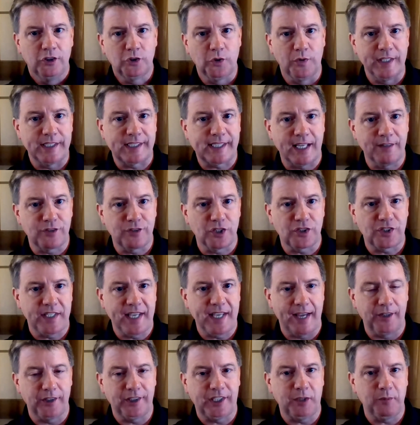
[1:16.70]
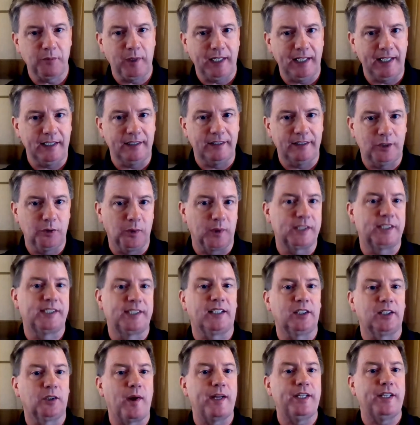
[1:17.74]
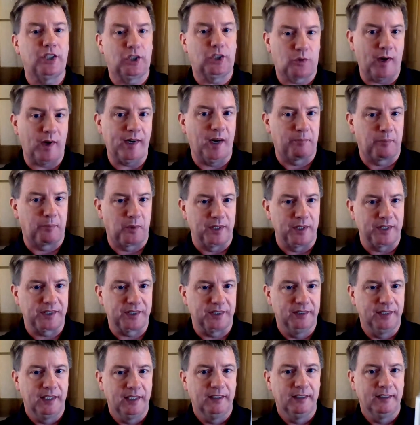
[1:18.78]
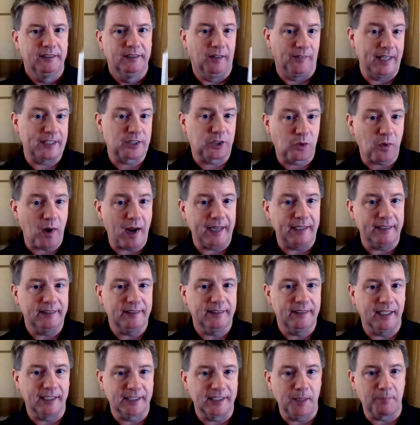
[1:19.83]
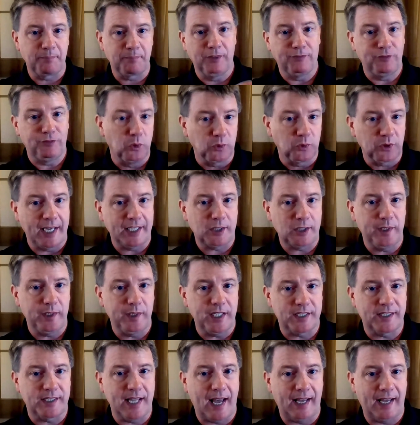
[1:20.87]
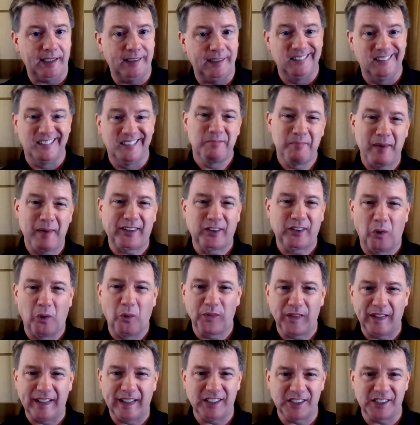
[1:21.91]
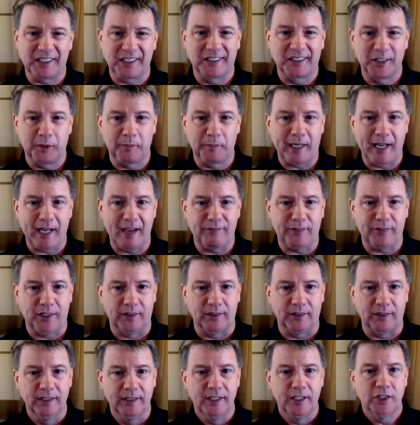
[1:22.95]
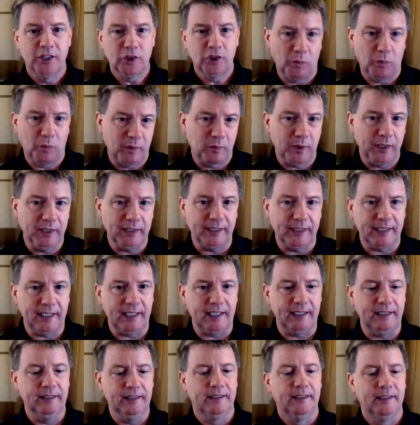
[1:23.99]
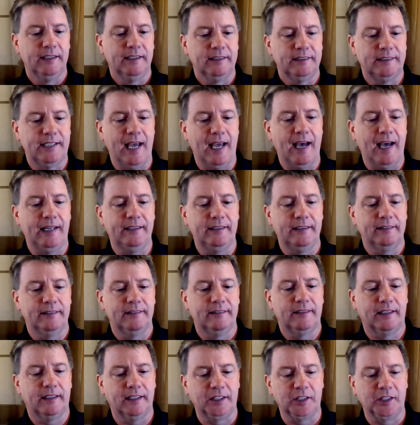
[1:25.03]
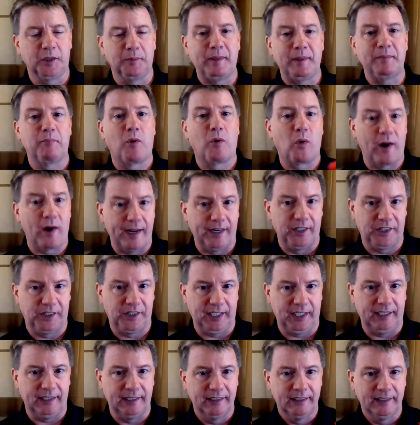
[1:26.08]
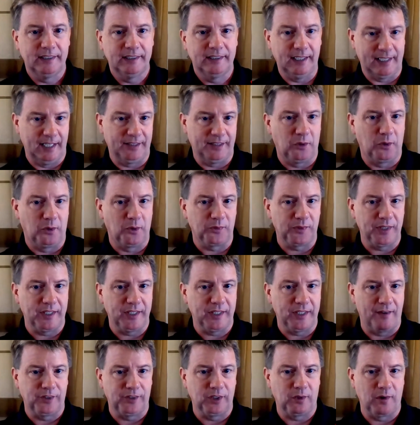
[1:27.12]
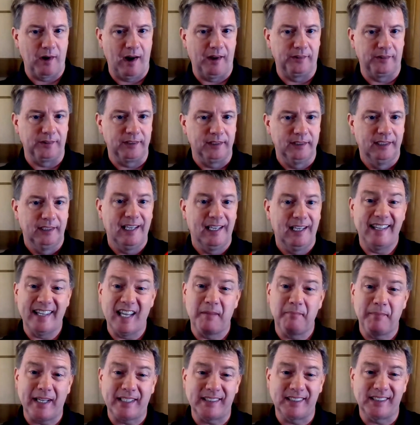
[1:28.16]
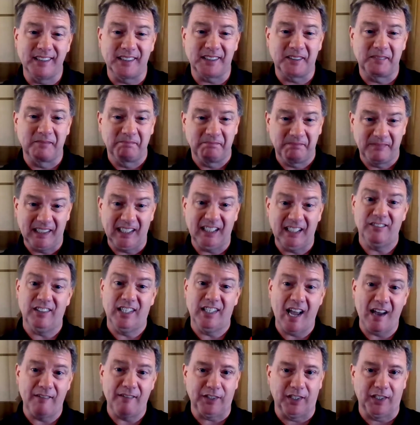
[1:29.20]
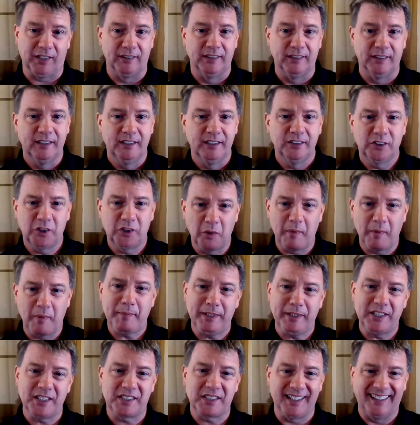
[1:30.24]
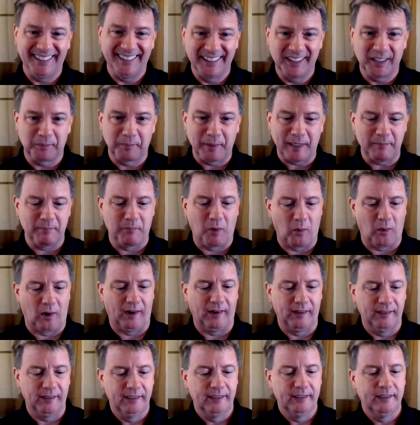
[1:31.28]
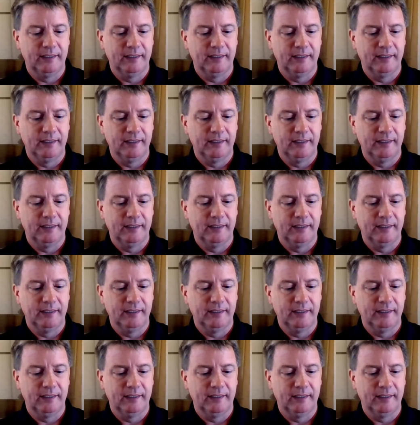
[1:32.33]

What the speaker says: So this gives us the energy we need to accelerate straight upwards. Now that's great, except the fuel tanks we just added make the whole thing just a little bit heavier. So we really need to add a little bit more energy to get the whole thing off the ground. And that makes us even heavier, so maybe just a little bit more.